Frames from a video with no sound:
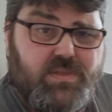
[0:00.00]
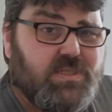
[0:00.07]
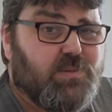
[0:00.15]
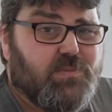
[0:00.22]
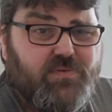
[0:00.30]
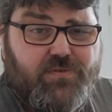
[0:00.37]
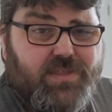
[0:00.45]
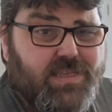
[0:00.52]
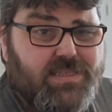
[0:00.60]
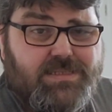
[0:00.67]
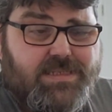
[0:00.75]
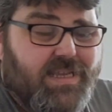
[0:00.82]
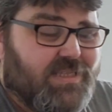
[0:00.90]
This is before the
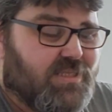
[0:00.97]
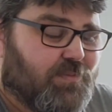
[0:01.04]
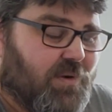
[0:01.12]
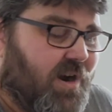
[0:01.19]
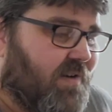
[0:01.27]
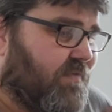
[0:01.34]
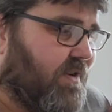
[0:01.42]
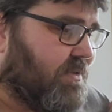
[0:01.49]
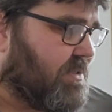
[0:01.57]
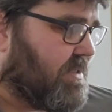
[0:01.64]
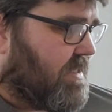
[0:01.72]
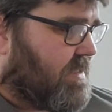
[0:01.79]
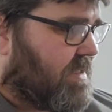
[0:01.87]
internet and smartphones
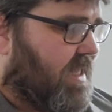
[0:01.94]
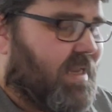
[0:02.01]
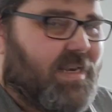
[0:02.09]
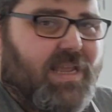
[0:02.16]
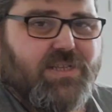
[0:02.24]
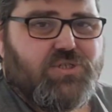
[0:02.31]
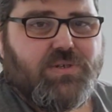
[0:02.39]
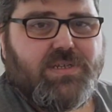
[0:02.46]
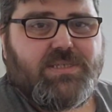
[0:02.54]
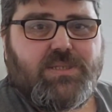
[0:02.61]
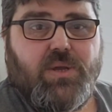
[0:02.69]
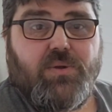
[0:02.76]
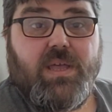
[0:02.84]
and things like that naturally.
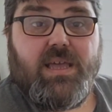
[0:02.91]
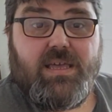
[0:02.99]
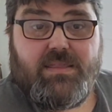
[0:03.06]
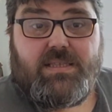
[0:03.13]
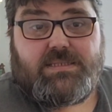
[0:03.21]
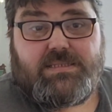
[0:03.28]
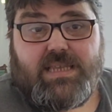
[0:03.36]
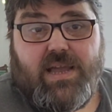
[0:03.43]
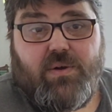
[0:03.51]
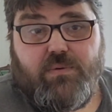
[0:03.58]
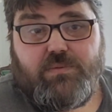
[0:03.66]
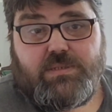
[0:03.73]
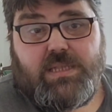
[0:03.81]
So this is
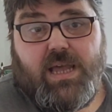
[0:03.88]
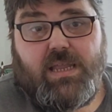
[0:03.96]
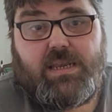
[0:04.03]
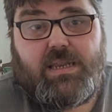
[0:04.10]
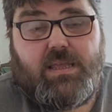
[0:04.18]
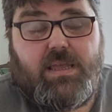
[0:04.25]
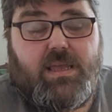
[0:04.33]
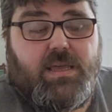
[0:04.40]
how it was done.